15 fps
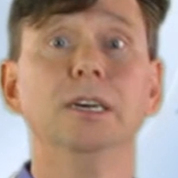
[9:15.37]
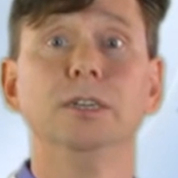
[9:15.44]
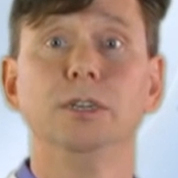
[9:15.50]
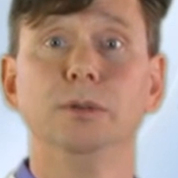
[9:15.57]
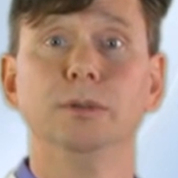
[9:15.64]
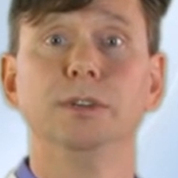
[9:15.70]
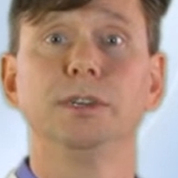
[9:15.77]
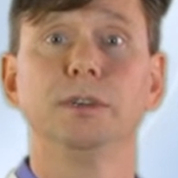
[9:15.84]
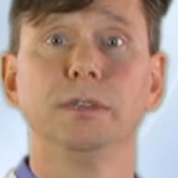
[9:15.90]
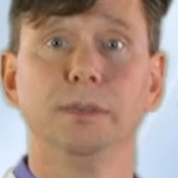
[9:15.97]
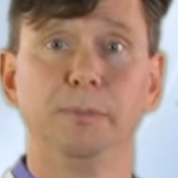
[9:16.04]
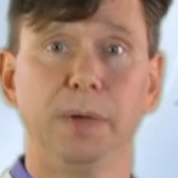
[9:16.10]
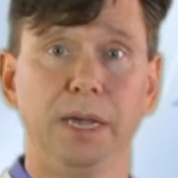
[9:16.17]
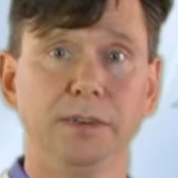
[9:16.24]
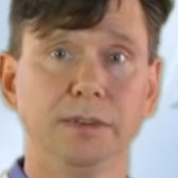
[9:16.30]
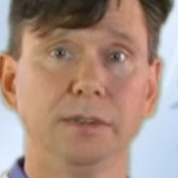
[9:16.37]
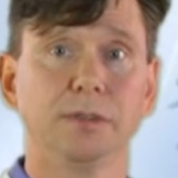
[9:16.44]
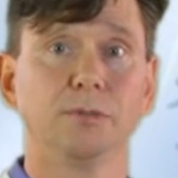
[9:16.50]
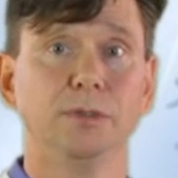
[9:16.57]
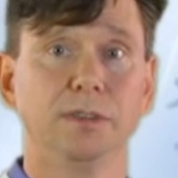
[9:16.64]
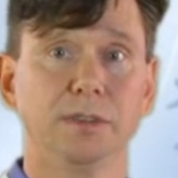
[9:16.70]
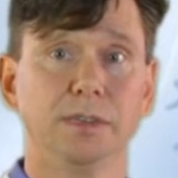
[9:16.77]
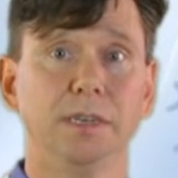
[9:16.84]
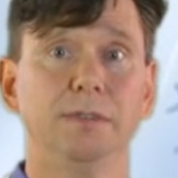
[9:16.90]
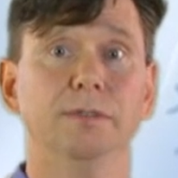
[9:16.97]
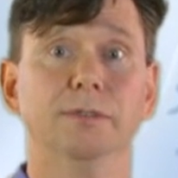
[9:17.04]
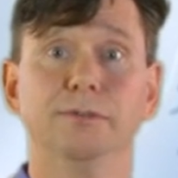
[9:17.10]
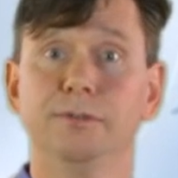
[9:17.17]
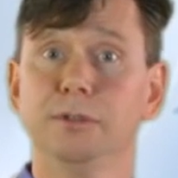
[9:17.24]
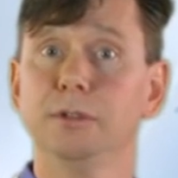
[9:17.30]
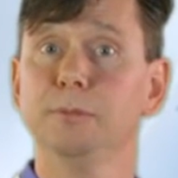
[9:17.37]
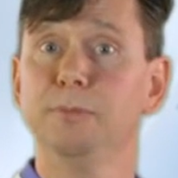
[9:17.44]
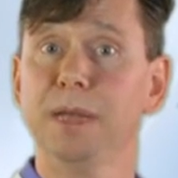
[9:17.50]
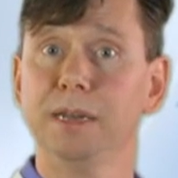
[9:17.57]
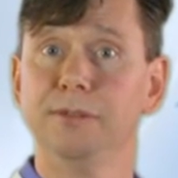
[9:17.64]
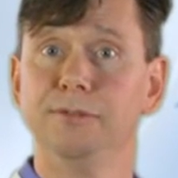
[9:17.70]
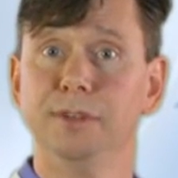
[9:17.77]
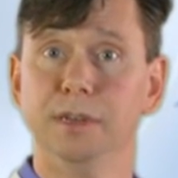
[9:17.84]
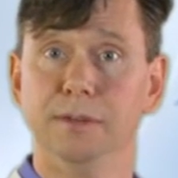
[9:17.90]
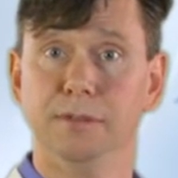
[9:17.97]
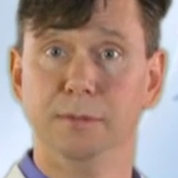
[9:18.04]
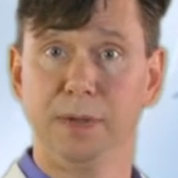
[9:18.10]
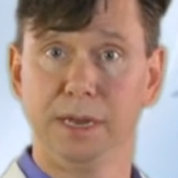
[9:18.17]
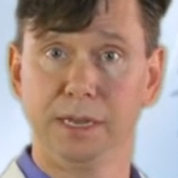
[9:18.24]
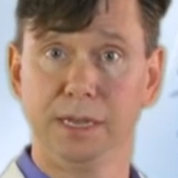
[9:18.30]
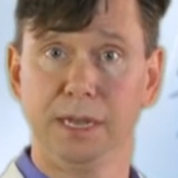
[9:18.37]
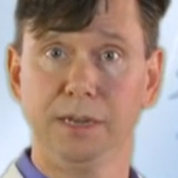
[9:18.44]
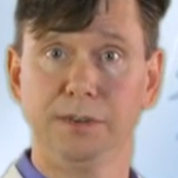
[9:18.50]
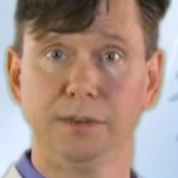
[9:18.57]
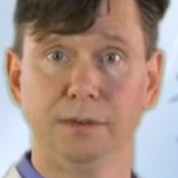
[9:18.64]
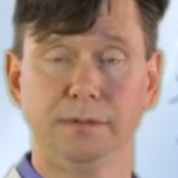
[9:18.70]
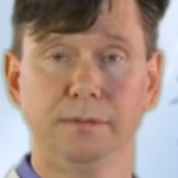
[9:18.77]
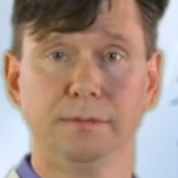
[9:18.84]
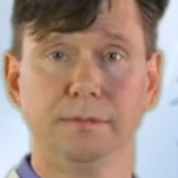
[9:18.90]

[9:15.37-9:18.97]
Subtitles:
to ensure that patients receive the full benefit of the medication.